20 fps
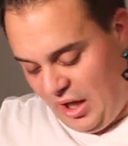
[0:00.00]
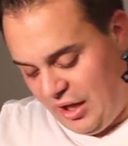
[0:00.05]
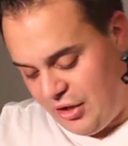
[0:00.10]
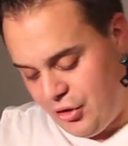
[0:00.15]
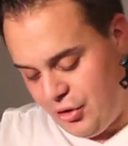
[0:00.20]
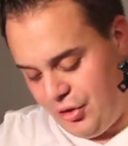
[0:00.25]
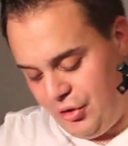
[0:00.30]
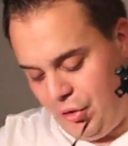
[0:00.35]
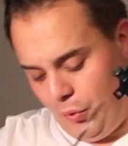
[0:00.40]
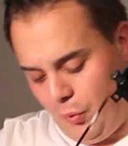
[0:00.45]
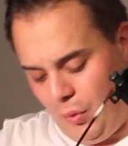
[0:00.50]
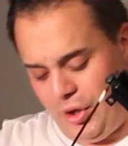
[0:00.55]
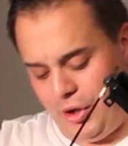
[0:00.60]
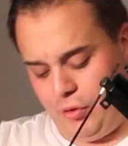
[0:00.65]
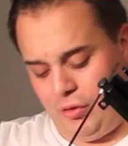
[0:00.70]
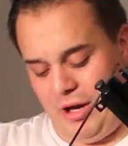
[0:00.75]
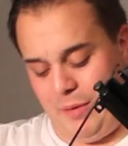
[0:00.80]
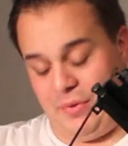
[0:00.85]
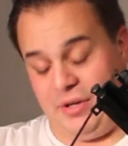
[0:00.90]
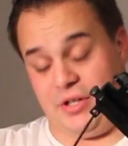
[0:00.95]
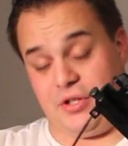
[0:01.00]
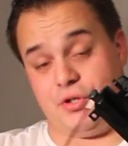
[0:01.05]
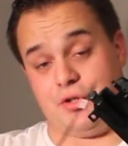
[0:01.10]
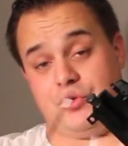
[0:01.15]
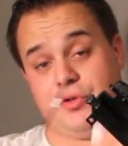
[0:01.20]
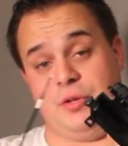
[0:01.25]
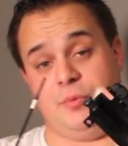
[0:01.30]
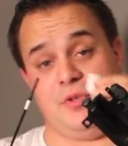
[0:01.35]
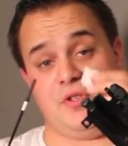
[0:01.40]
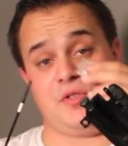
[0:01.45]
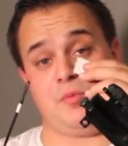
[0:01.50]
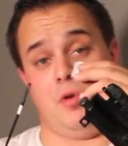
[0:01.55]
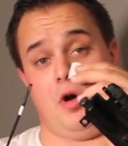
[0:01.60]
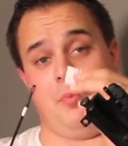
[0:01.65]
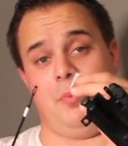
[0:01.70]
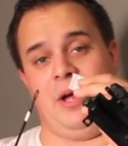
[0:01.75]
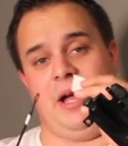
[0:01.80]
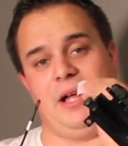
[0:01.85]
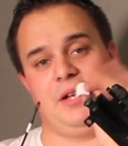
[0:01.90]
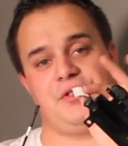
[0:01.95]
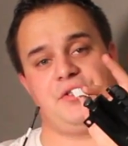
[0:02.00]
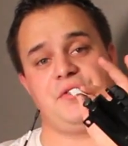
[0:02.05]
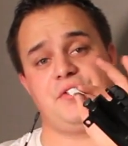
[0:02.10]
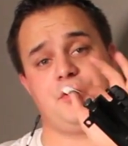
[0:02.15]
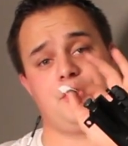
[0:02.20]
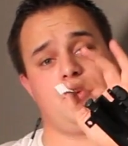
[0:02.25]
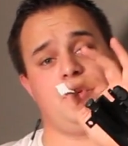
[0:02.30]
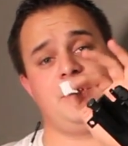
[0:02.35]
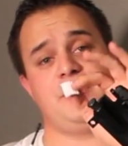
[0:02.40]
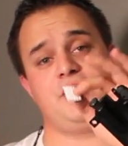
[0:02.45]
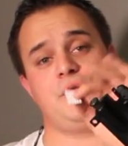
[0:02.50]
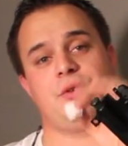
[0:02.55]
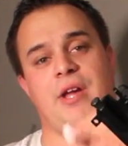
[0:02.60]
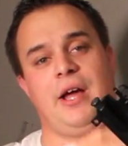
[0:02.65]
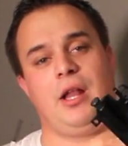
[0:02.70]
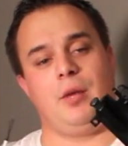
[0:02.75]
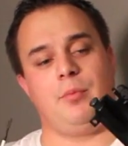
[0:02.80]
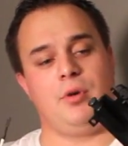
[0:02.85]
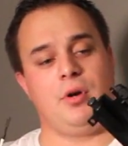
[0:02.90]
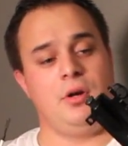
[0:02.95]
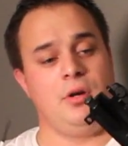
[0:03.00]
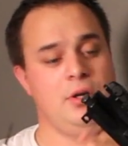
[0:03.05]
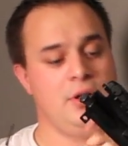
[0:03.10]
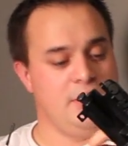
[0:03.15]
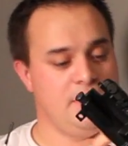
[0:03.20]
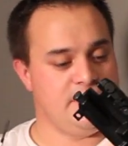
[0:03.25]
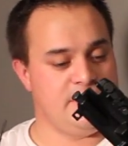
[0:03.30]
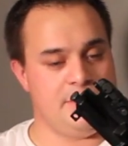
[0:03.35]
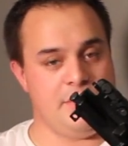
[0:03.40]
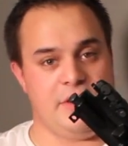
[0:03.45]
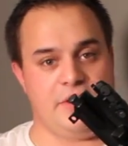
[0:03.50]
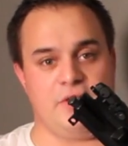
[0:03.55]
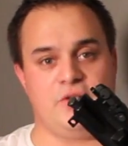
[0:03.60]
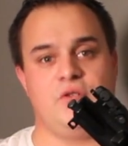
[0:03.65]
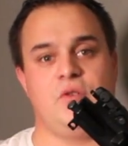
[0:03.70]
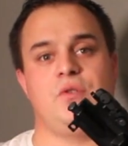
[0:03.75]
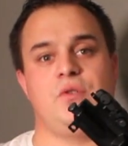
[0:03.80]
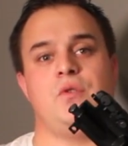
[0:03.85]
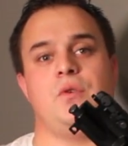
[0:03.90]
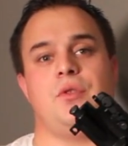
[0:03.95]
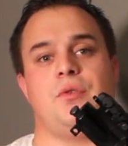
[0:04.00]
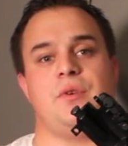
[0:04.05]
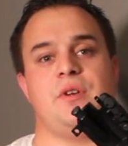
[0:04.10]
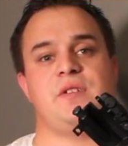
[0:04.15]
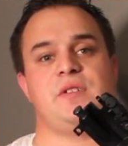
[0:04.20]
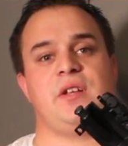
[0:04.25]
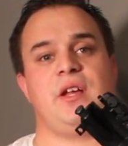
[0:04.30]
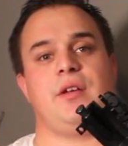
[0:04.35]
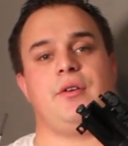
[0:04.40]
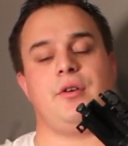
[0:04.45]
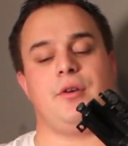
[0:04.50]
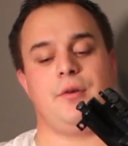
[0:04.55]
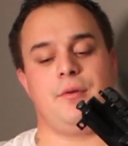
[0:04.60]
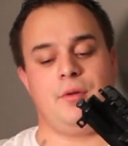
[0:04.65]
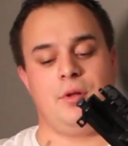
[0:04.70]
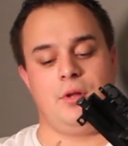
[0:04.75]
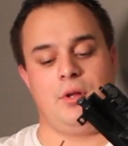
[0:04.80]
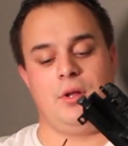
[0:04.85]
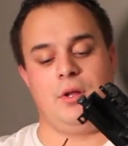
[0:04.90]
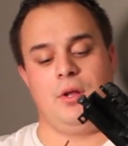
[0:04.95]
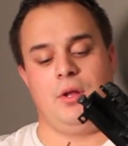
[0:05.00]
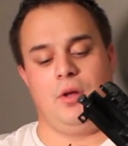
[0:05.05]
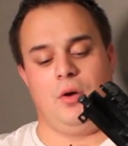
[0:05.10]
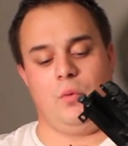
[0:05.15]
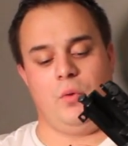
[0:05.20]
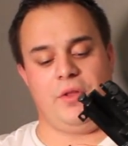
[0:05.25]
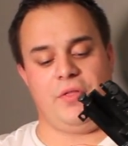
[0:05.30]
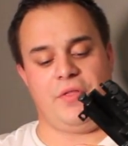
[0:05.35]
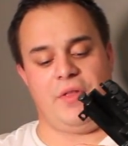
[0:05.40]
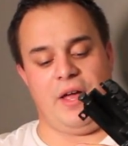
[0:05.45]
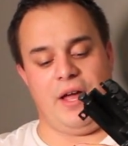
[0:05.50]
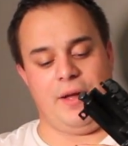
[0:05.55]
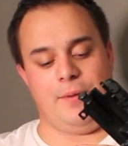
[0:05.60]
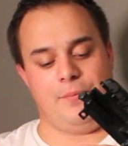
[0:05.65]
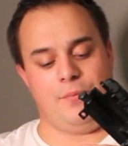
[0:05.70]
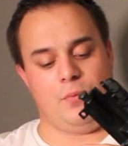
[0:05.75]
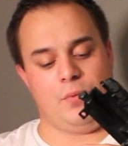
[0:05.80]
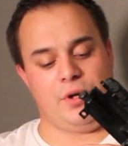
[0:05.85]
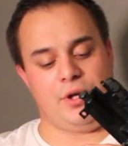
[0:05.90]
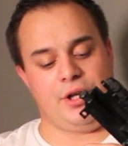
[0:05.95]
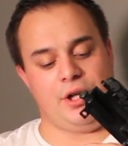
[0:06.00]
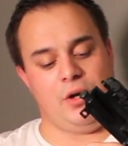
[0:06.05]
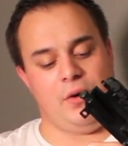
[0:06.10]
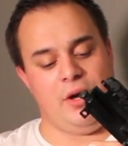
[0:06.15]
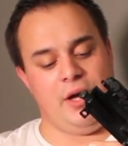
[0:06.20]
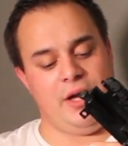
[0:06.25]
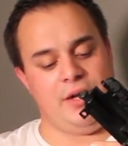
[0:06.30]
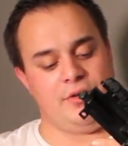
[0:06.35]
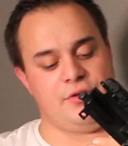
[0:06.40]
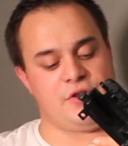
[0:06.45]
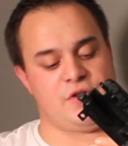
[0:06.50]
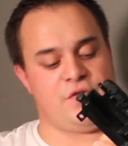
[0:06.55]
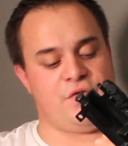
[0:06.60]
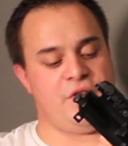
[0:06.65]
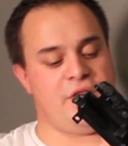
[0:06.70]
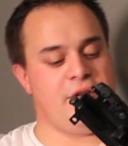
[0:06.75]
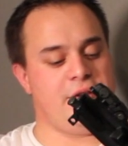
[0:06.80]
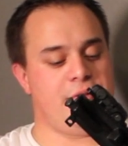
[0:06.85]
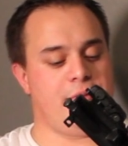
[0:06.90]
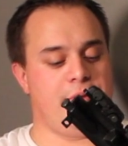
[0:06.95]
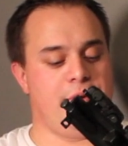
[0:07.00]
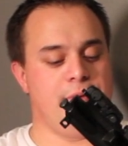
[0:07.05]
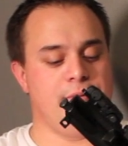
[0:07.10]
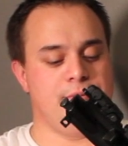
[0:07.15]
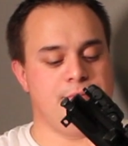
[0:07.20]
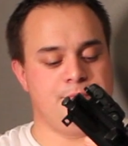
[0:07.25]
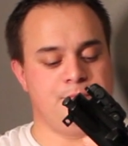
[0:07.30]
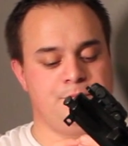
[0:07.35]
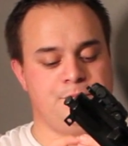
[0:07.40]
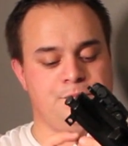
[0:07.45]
And you're going to want to grab an extremely small patch. These are 22 caliber to meet the 223 standard. With that, we're going to go ahead and just feed it through.